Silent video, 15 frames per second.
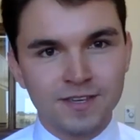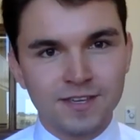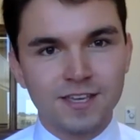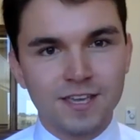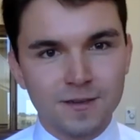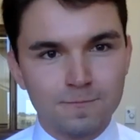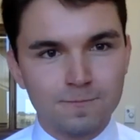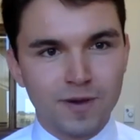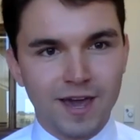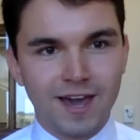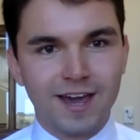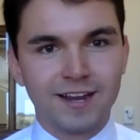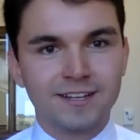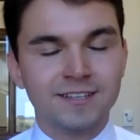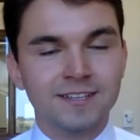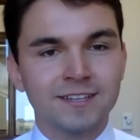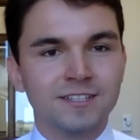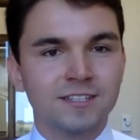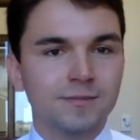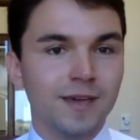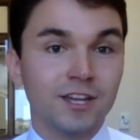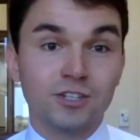impact
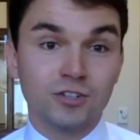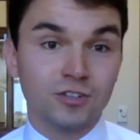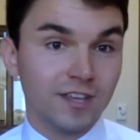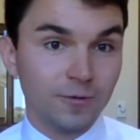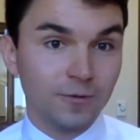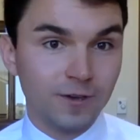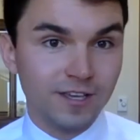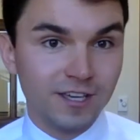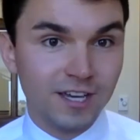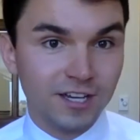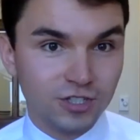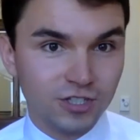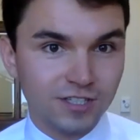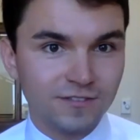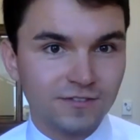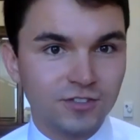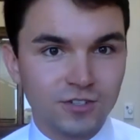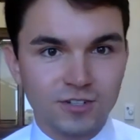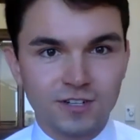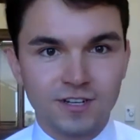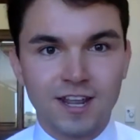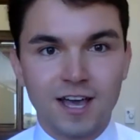to make sure that we achieve
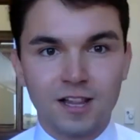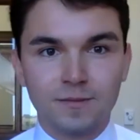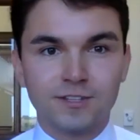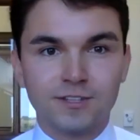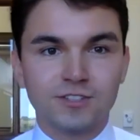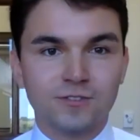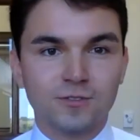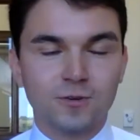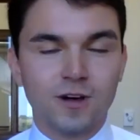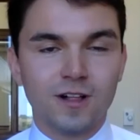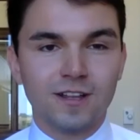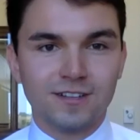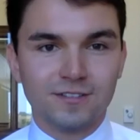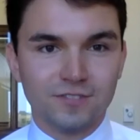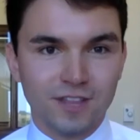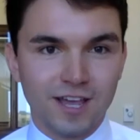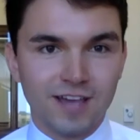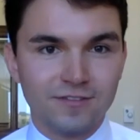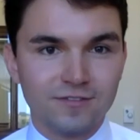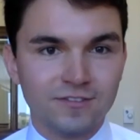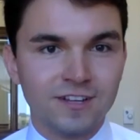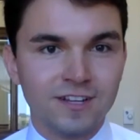certain elements of quality of
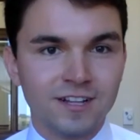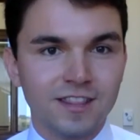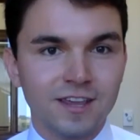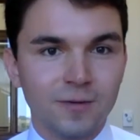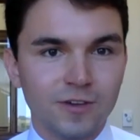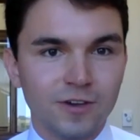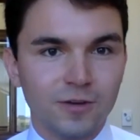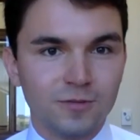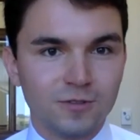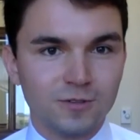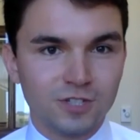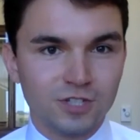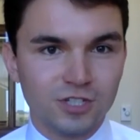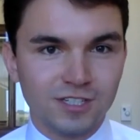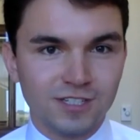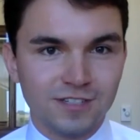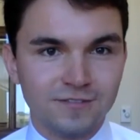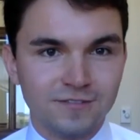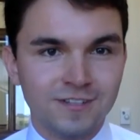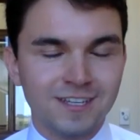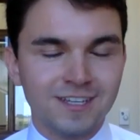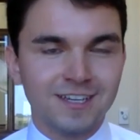life that we hope to achieve
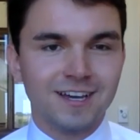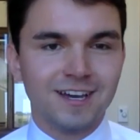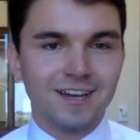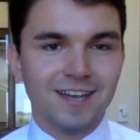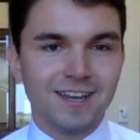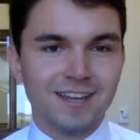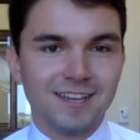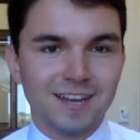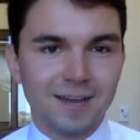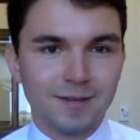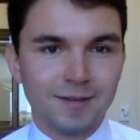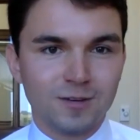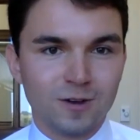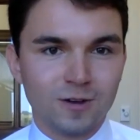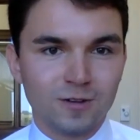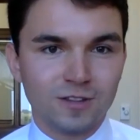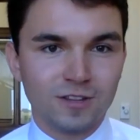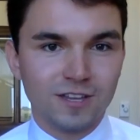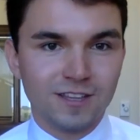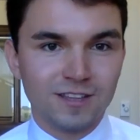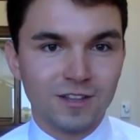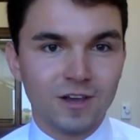and economic growth
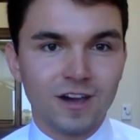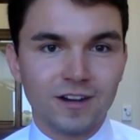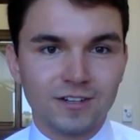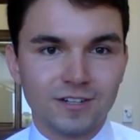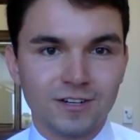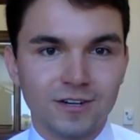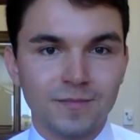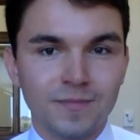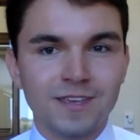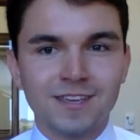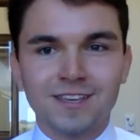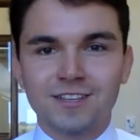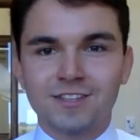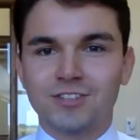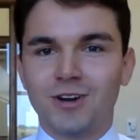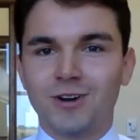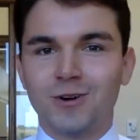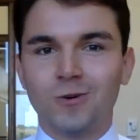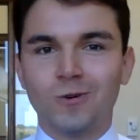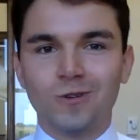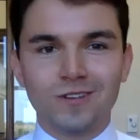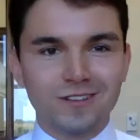in the long term.
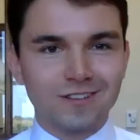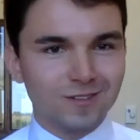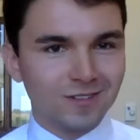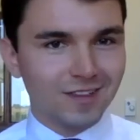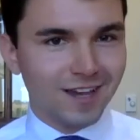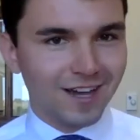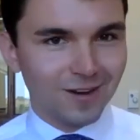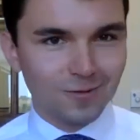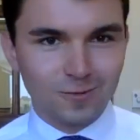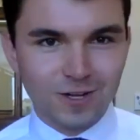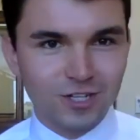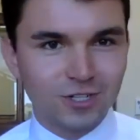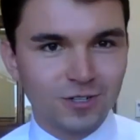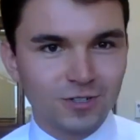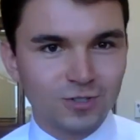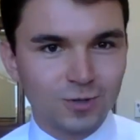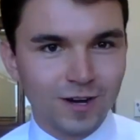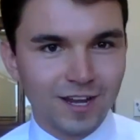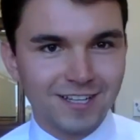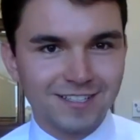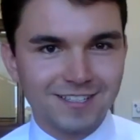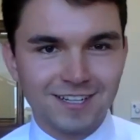So regional
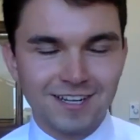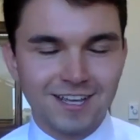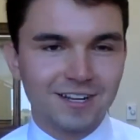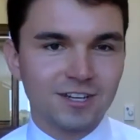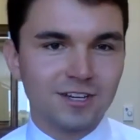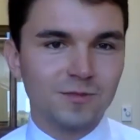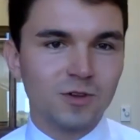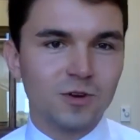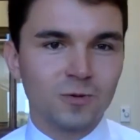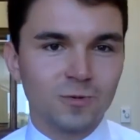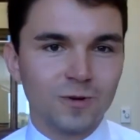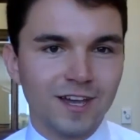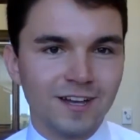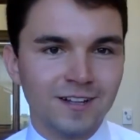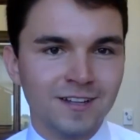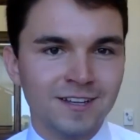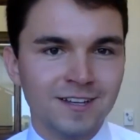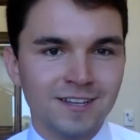transit and commuter rail,